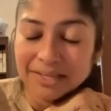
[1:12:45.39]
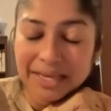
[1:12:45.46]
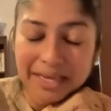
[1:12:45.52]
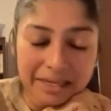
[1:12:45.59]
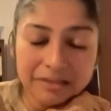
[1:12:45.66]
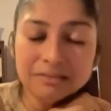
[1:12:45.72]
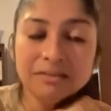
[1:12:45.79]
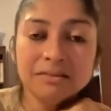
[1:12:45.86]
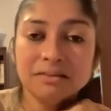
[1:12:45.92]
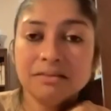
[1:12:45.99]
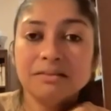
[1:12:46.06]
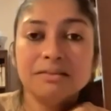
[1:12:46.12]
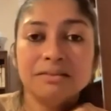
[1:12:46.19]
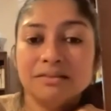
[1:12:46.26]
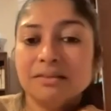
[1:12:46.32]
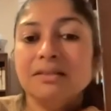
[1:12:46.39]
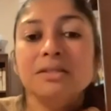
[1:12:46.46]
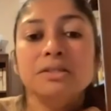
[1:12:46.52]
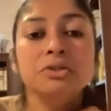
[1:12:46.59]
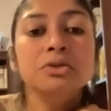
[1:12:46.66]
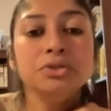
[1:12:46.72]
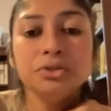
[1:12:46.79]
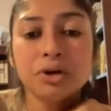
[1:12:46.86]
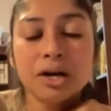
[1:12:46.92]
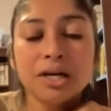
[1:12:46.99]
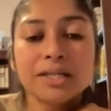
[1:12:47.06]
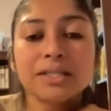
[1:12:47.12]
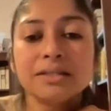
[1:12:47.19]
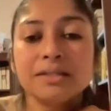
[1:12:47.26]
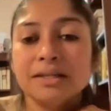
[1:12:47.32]
in New
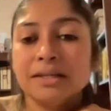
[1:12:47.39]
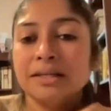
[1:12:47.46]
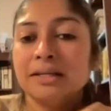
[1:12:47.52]
York,